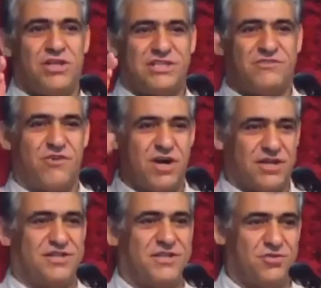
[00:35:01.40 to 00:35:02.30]
fight
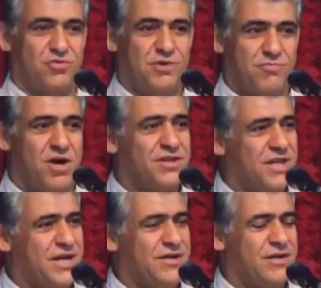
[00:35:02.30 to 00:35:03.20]
to be martyr,
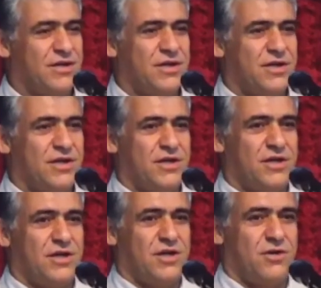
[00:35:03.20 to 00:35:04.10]

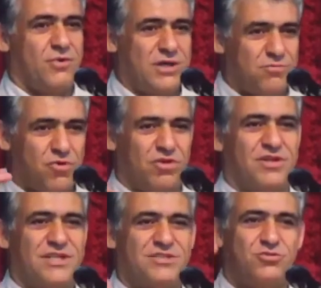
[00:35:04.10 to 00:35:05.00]
with boldness
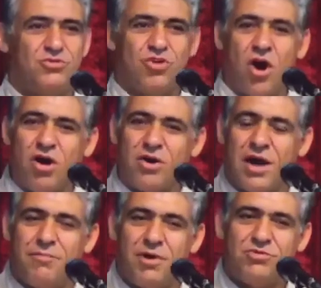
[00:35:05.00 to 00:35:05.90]
to talk
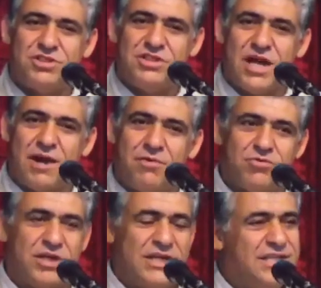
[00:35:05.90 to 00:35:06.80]
about, about
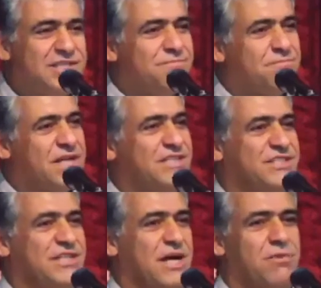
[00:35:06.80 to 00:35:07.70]
His mercy,
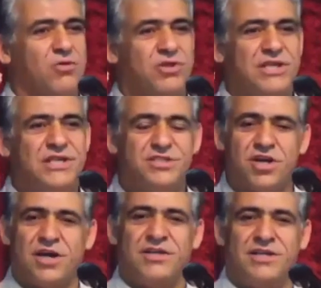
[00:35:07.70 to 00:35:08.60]
about His
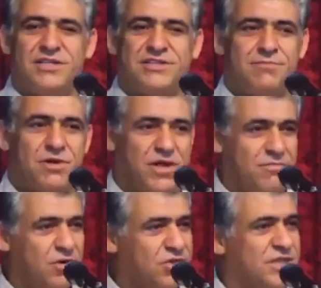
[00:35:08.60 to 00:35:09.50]
kindness, about, about
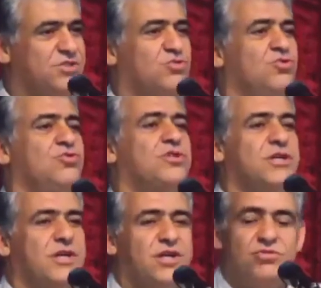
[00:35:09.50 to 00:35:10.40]
His truth
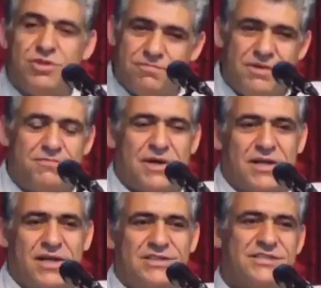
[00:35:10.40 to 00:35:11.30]
to the people, and
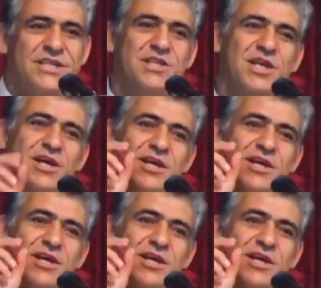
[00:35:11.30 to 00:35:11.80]
send the